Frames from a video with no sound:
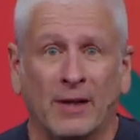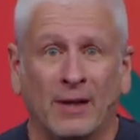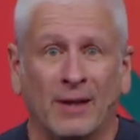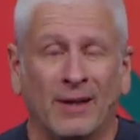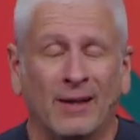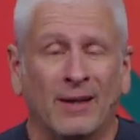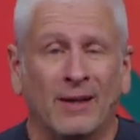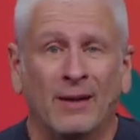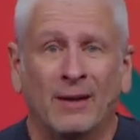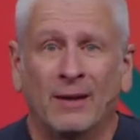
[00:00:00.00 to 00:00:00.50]

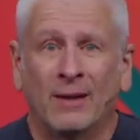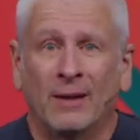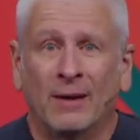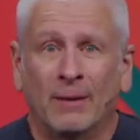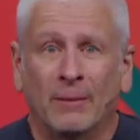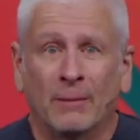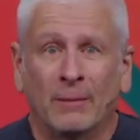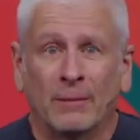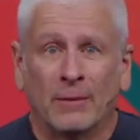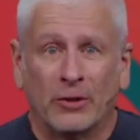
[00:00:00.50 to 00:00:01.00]

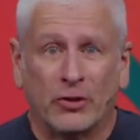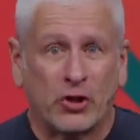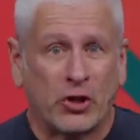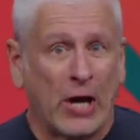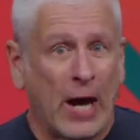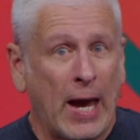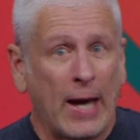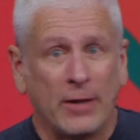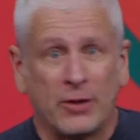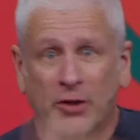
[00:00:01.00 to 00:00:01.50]
and the
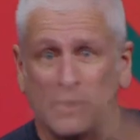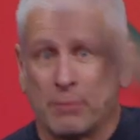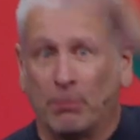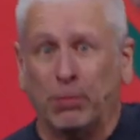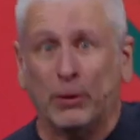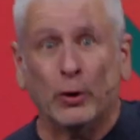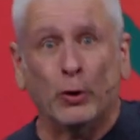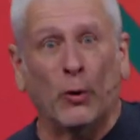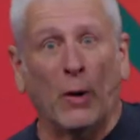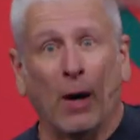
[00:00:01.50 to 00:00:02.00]
chat just
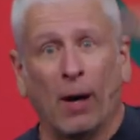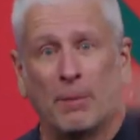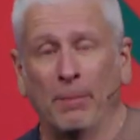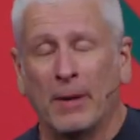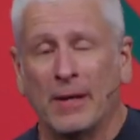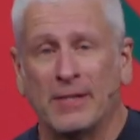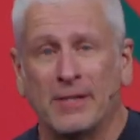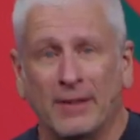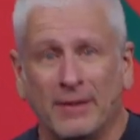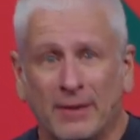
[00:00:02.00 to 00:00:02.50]
blew up
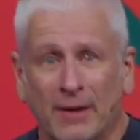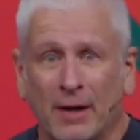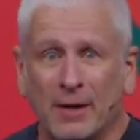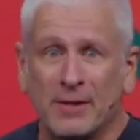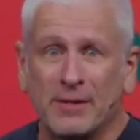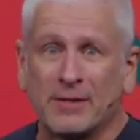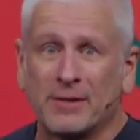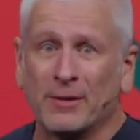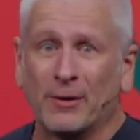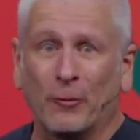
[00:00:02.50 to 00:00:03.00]
as it
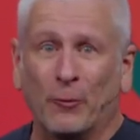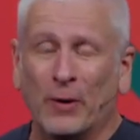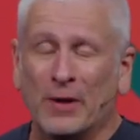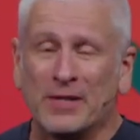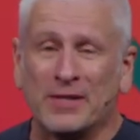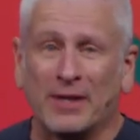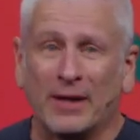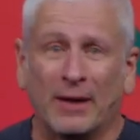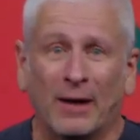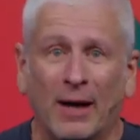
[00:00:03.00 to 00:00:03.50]
does on
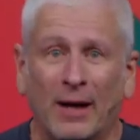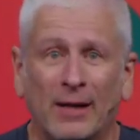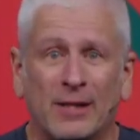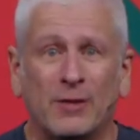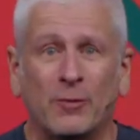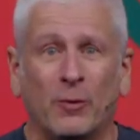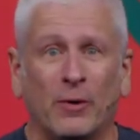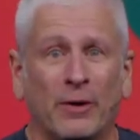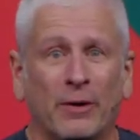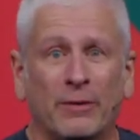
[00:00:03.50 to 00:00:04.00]
Wednesday
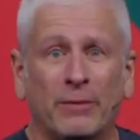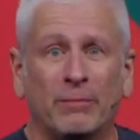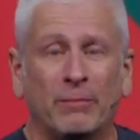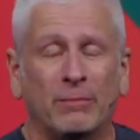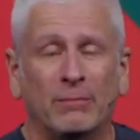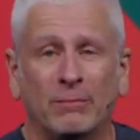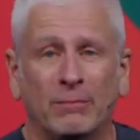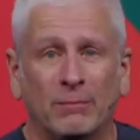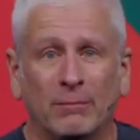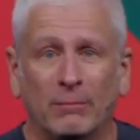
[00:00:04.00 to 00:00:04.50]
nights with
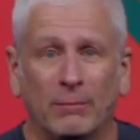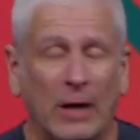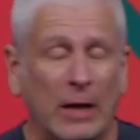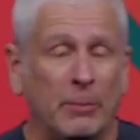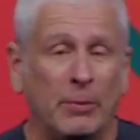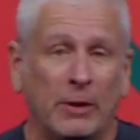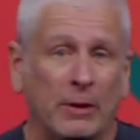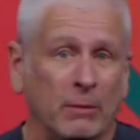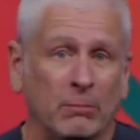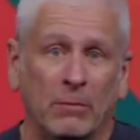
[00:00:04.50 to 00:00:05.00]

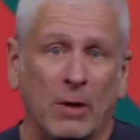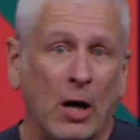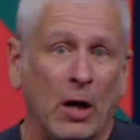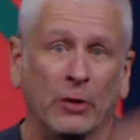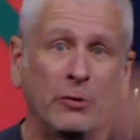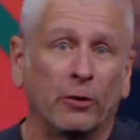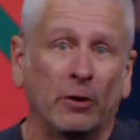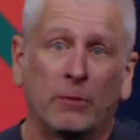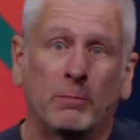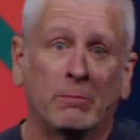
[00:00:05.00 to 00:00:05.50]
maybe
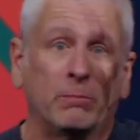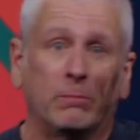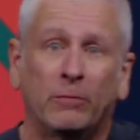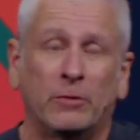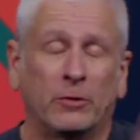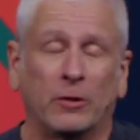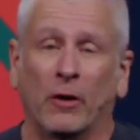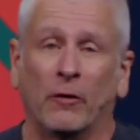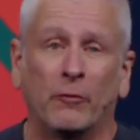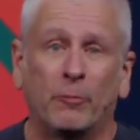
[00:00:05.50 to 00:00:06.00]

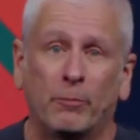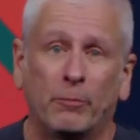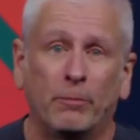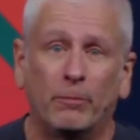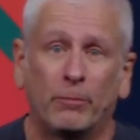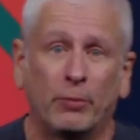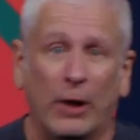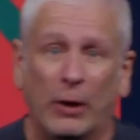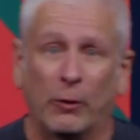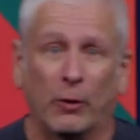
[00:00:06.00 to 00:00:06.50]
hundreds of
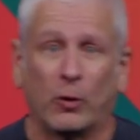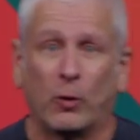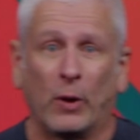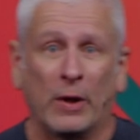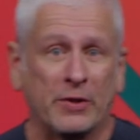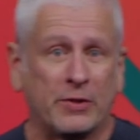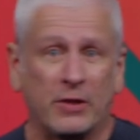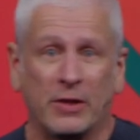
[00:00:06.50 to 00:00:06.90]
prayer requests,